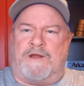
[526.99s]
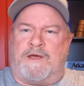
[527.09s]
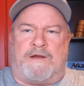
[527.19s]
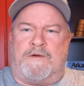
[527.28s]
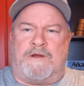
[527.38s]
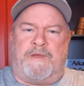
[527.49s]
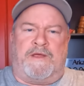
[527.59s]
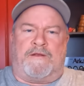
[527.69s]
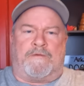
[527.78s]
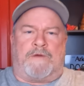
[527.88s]
but I don't want to be
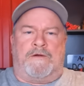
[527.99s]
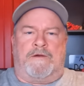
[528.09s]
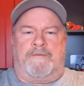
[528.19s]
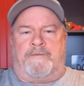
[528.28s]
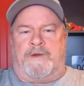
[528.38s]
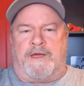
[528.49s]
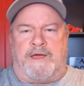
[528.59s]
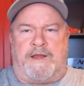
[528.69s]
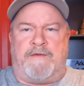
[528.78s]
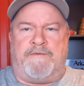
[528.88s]
on the road if we
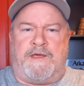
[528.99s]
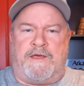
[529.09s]
got heavy,